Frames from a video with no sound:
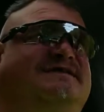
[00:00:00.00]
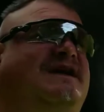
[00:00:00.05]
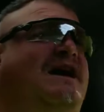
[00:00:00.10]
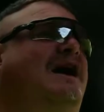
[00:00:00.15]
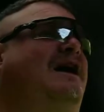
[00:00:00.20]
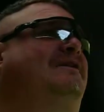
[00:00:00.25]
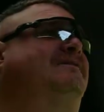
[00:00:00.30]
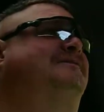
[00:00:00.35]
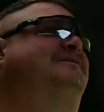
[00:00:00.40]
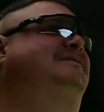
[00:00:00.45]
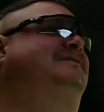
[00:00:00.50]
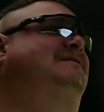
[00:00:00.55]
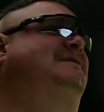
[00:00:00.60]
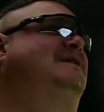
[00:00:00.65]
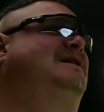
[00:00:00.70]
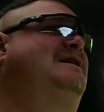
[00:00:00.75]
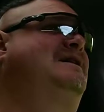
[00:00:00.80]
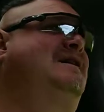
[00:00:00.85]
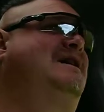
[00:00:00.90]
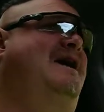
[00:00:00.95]

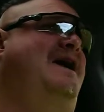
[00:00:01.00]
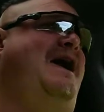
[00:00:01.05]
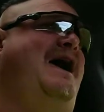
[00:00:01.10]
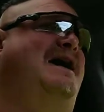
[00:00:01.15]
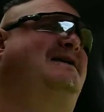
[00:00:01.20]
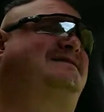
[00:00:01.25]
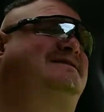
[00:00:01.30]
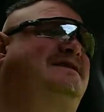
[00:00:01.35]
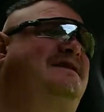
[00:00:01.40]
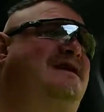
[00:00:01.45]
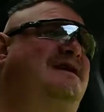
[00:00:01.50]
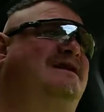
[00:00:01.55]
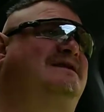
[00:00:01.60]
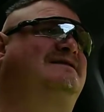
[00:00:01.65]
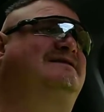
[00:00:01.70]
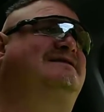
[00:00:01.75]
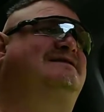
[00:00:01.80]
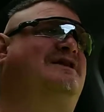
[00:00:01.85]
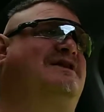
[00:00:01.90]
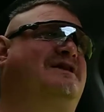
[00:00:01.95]
So, as things
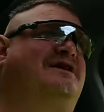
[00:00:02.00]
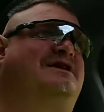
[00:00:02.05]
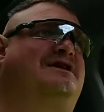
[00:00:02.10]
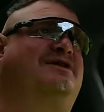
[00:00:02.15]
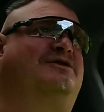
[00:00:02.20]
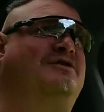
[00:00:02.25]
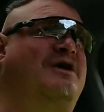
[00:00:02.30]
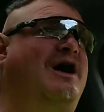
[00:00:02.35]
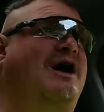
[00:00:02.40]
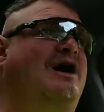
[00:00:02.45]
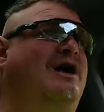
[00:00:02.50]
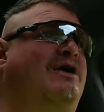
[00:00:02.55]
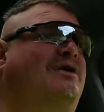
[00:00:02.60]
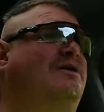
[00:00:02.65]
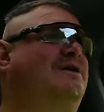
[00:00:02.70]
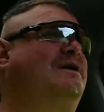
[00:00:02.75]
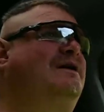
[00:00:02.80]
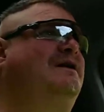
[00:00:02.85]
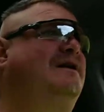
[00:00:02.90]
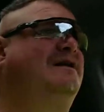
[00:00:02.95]
started to grow,
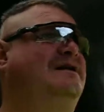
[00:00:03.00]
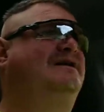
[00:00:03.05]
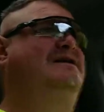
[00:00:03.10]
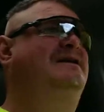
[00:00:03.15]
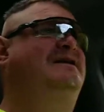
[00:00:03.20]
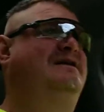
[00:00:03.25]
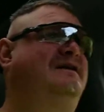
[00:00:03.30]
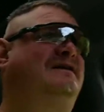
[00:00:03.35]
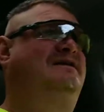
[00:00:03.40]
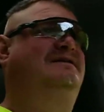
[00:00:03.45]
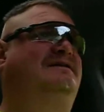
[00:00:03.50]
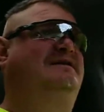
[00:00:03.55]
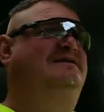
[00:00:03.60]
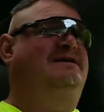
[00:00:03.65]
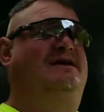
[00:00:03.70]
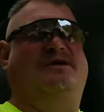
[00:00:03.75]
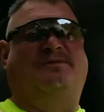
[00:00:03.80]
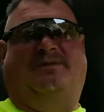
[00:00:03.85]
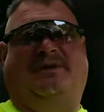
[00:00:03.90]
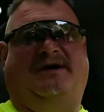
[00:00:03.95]

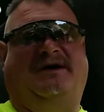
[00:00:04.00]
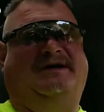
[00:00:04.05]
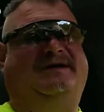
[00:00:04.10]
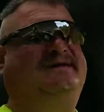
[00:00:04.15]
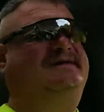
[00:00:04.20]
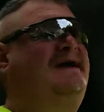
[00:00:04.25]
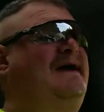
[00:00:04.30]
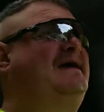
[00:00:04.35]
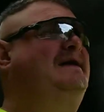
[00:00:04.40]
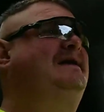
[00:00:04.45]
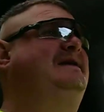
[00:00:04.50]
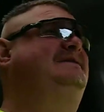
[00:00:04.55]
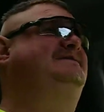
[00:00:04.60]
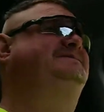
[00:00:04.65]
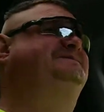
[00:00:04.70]
no pun intended,